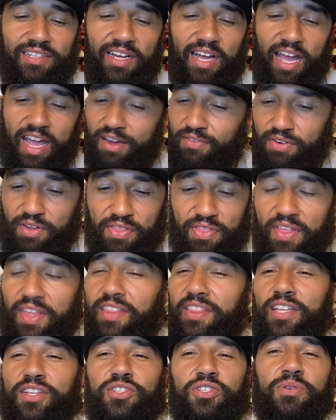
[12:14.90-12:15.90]

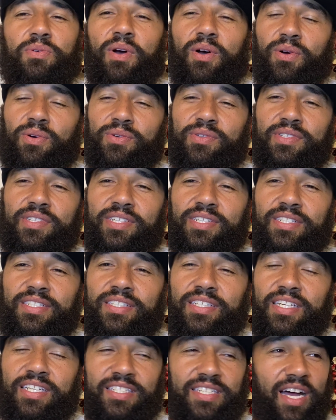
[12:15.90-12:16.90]
Everything that you own
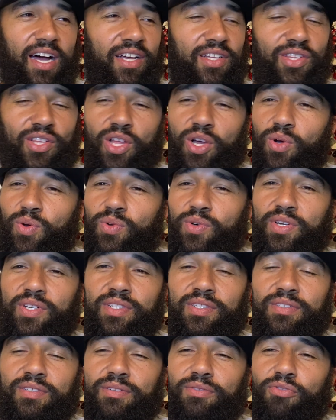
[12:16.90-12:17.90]
is on loan
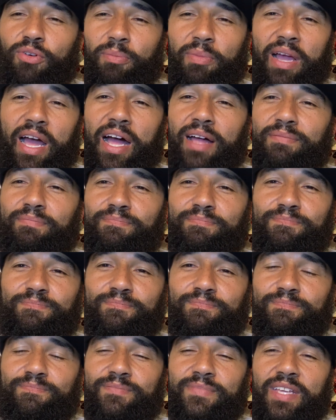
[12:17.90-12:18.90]
from God.
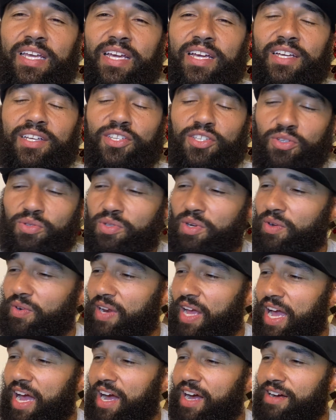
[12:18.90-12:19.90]
You don't
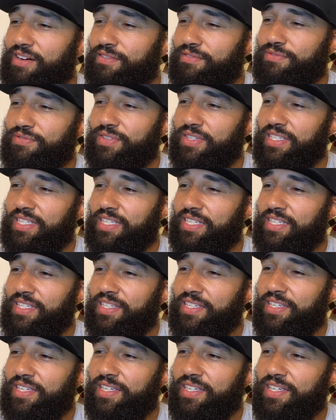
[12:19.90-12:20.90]
have
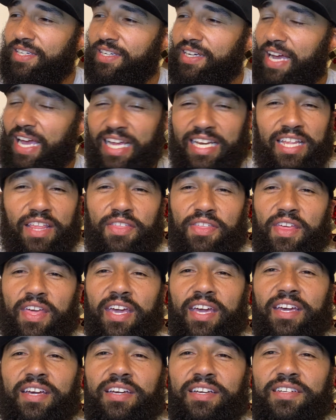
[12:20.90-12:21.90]

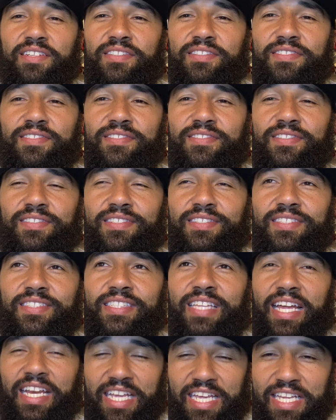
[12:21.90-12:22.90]
anything
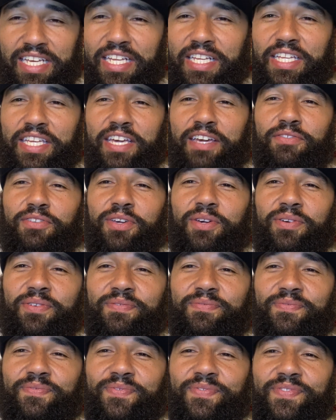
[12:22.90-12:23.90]
that he didn't give you.
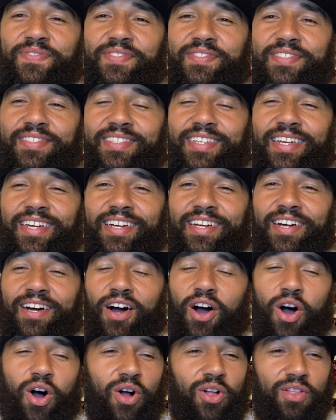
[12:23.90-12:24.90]

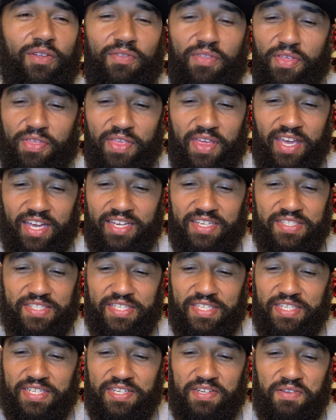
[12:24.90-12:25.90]
All of the
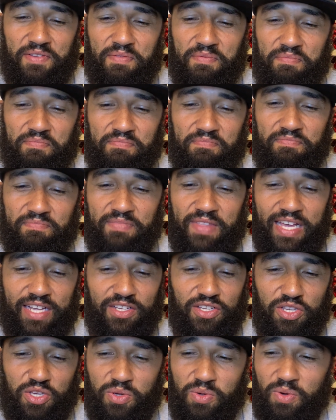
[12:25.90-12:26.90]
things
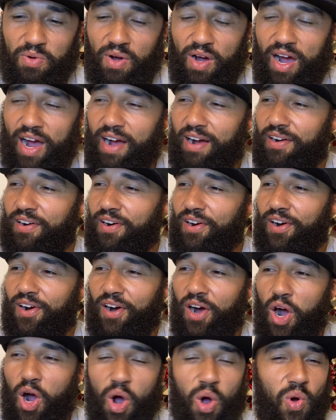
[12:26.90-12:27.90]
that you
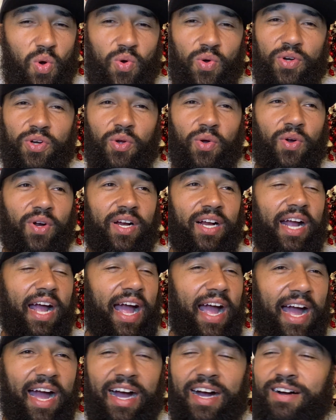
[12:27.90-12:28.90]
own or
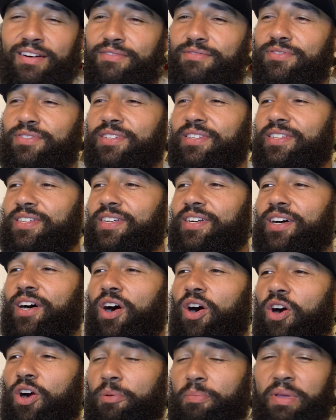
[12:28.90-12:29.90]
have
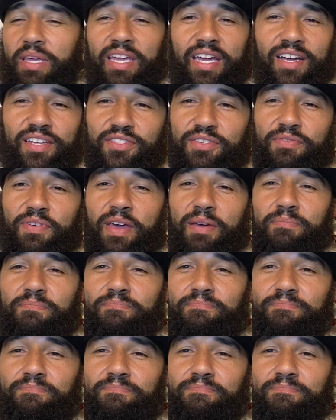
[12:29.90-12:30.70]
are because of him.